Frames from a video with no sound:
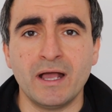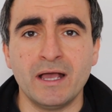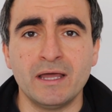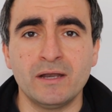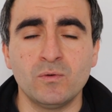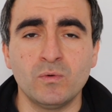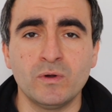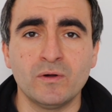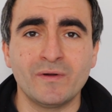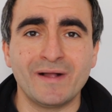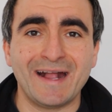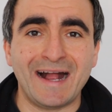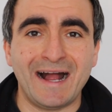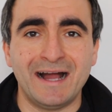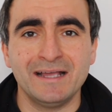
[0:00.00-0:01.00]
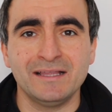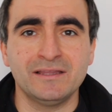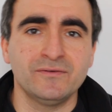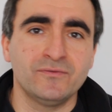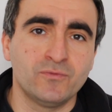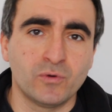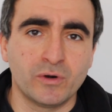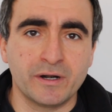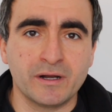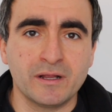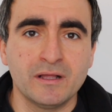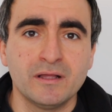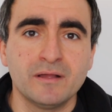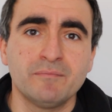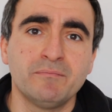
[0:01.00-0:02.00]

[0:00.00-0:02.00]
and will kind of work,